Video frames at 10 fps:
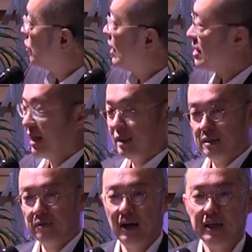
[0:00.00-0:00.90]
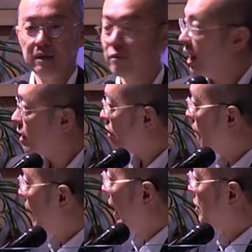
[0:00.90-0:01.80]
26 value rate
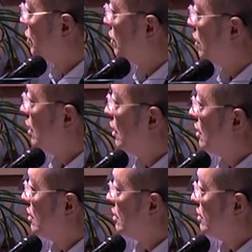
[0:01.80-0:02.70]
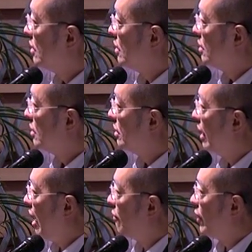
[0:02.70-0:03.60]
compared to
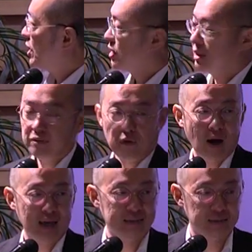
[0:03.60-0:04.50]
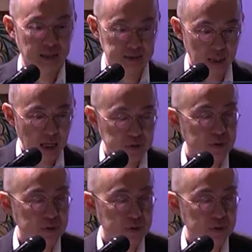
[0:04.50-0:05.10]
the average for ASEAN.